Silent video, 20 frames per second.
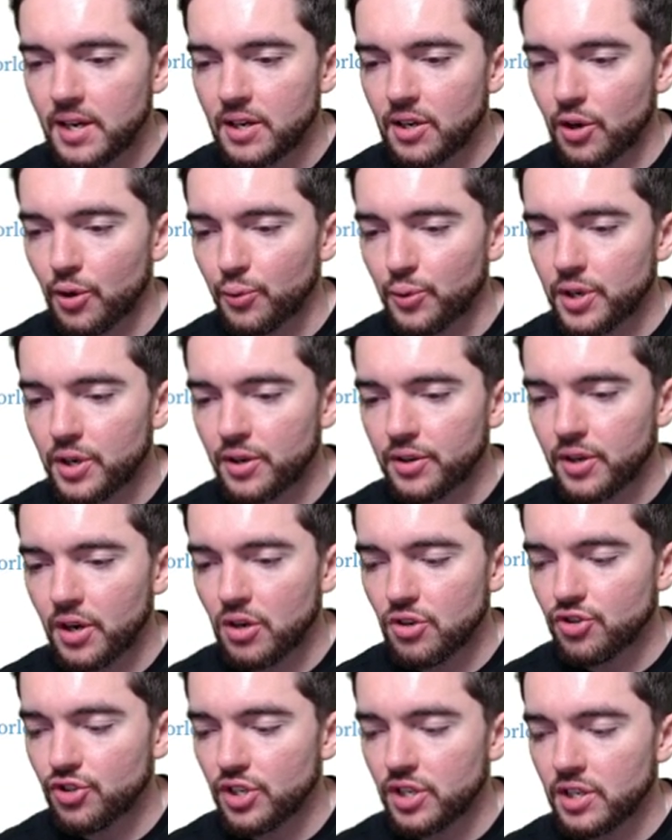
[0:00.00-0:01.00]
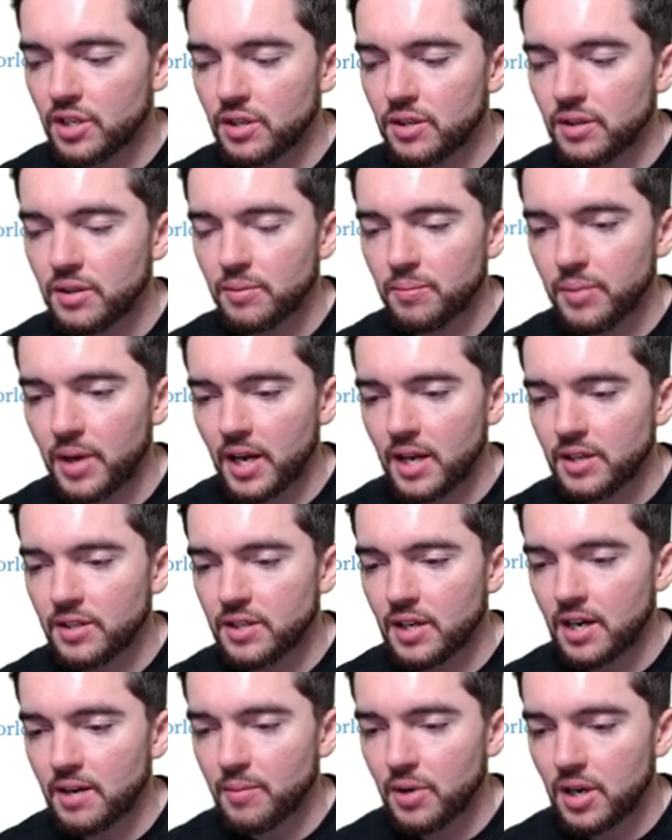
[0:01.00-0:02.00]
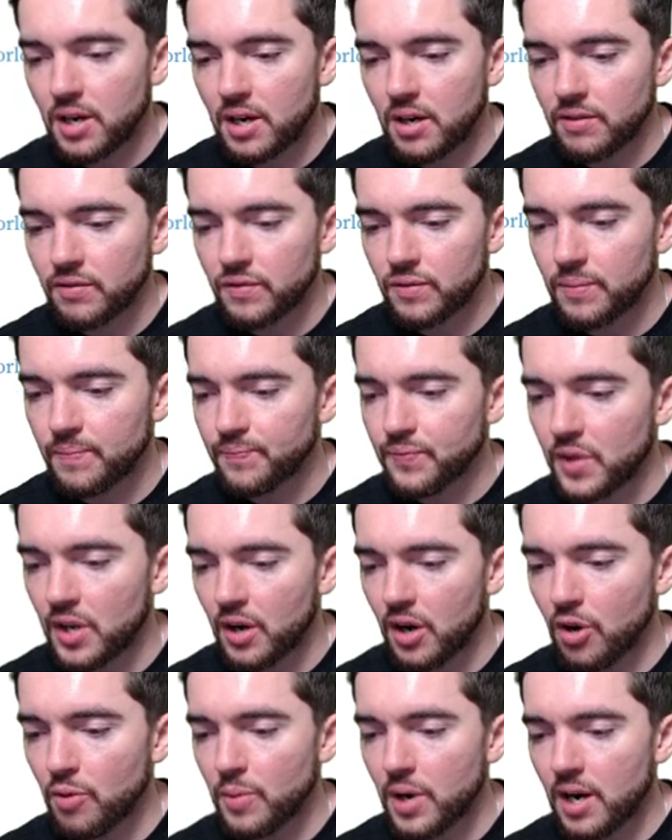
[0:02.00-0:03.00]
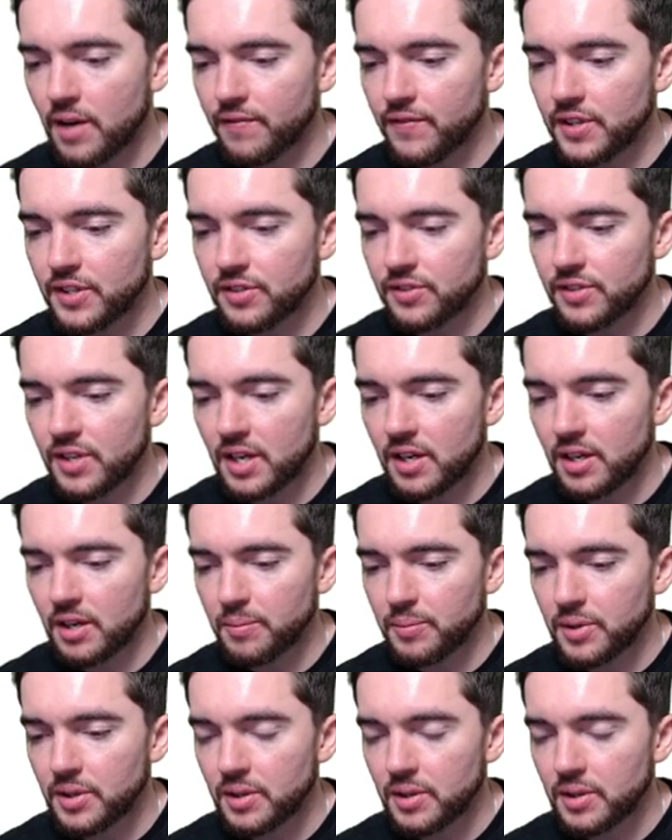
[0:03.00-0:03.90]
career coaching, paid time off, home office setup,